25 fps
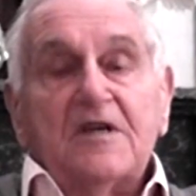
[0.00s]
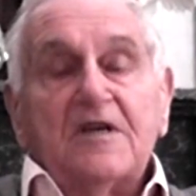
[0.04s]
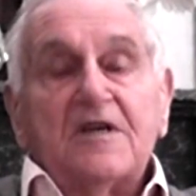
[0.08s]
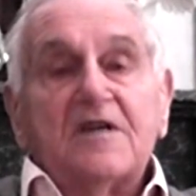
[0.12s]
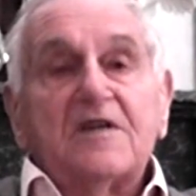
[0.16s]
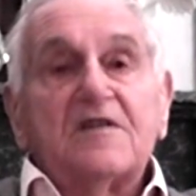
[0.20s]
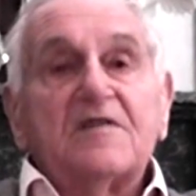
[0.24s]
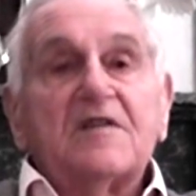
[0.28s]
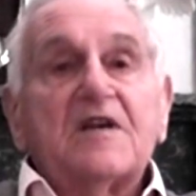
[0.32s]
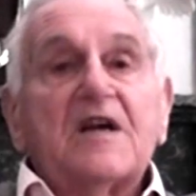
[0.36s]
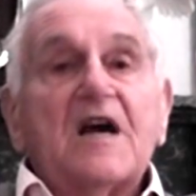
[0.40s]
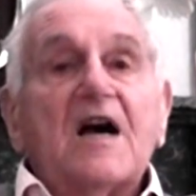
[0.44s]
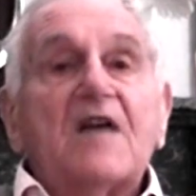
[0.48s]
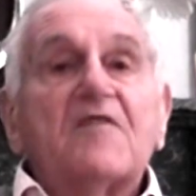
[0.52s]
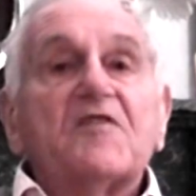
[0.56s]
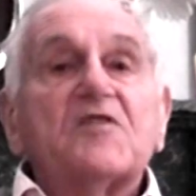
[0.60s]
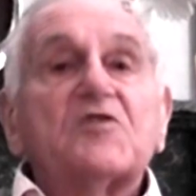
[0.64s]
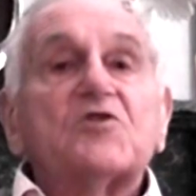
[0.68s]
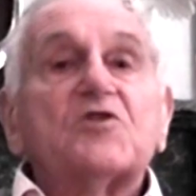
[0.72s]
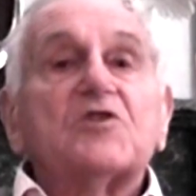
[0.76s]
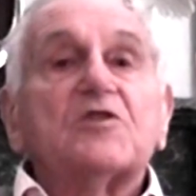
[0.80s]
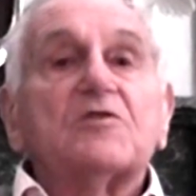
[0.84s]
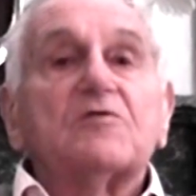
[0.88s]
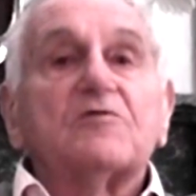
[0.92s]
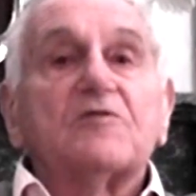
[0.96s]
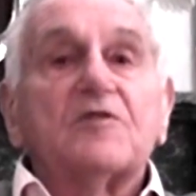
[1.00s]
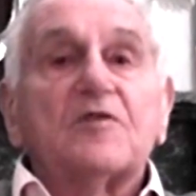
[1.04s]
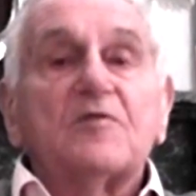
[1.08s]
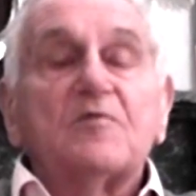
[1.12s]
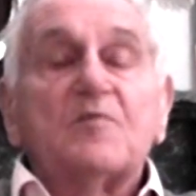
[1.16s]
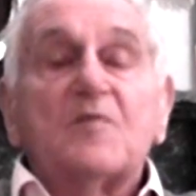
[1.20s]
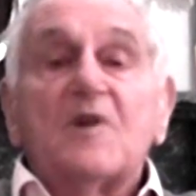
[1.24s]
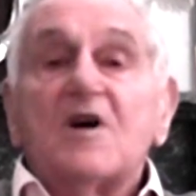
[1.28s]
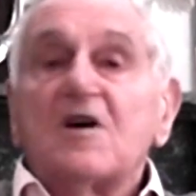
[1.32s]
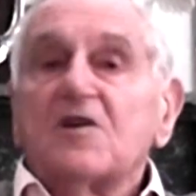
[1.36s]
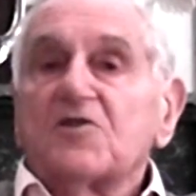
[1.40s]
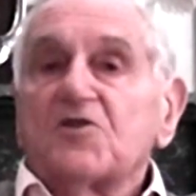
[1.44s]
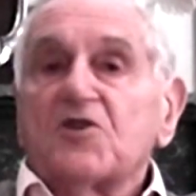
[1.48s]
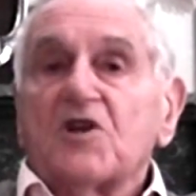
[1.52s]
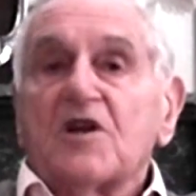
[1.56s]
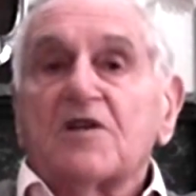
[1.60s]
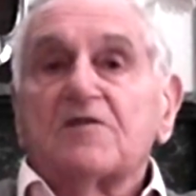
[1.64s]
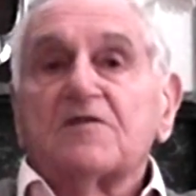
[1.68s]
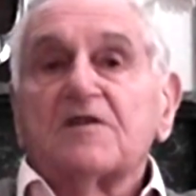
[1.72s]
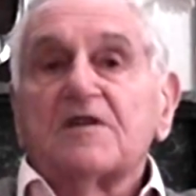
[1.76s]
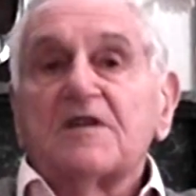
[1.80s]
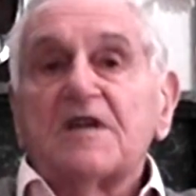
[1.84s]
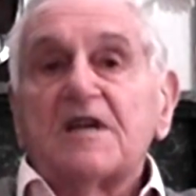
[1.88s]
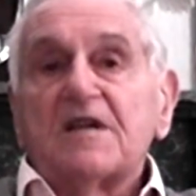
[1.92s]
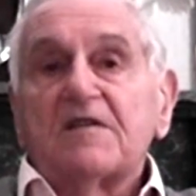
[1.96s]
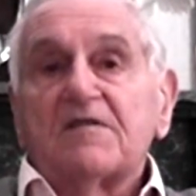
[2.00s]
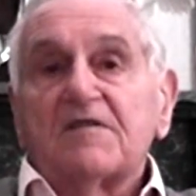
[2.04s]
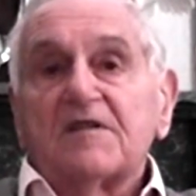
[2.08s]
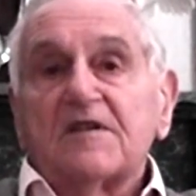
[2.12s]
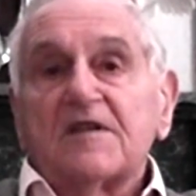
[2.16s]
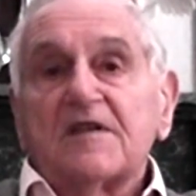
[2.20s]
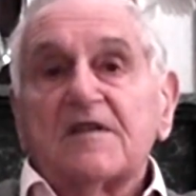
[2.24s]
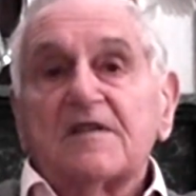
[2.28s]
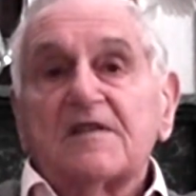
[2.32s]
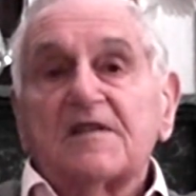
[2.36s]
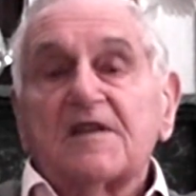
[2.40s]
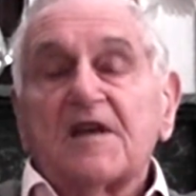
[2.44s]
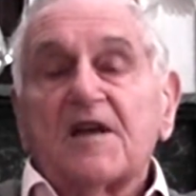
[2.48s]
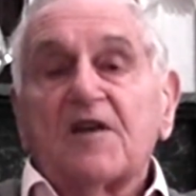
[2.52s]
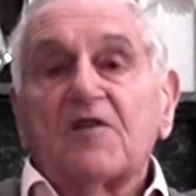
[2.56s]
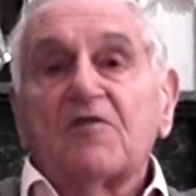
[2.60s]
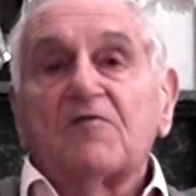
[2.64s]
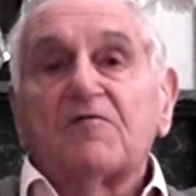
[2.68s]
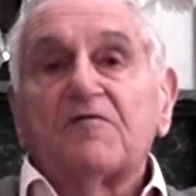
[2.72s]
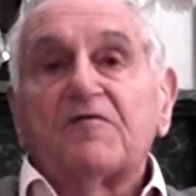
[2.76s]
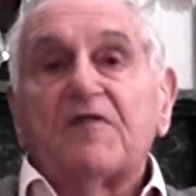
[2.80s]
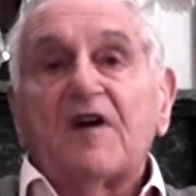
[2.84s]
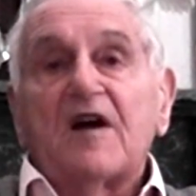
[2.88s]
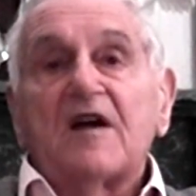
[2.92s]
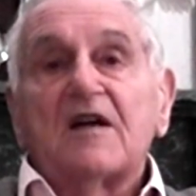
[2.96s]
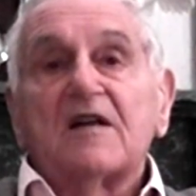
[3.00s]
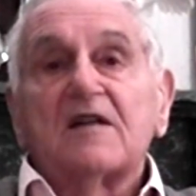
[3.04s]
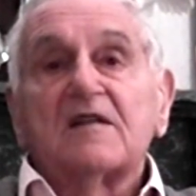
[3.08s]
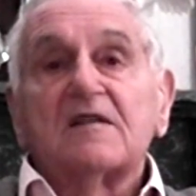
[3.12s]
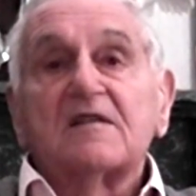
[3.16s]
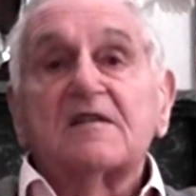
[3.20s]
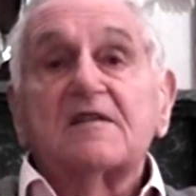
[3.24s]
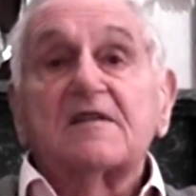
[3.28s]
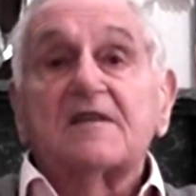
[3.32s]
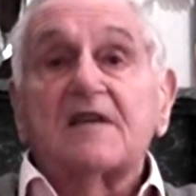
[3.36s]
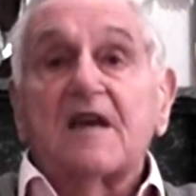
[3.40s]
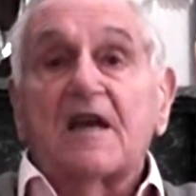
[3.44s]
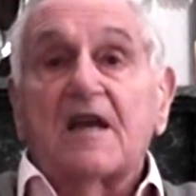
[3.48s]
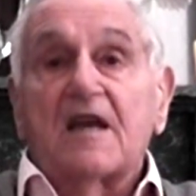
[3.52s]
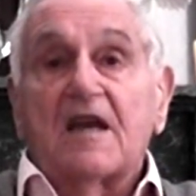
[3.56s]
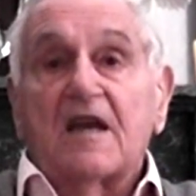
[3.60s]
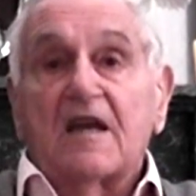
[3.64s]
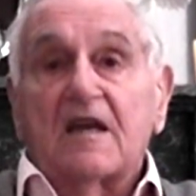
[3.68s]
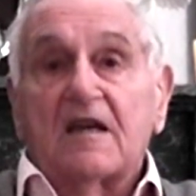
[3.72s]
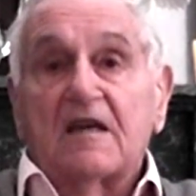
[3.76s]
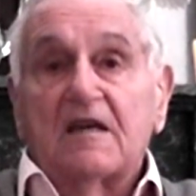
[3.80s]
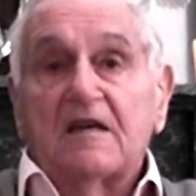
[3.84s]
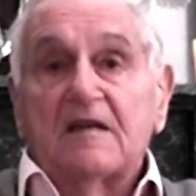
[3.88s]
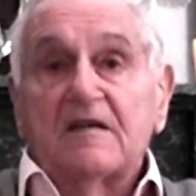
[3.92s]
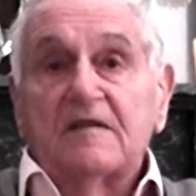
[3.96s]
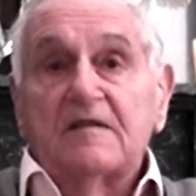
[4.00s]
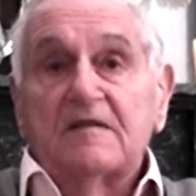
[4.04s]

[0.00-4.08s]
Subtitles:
and the other children march underneath it in single file, singing.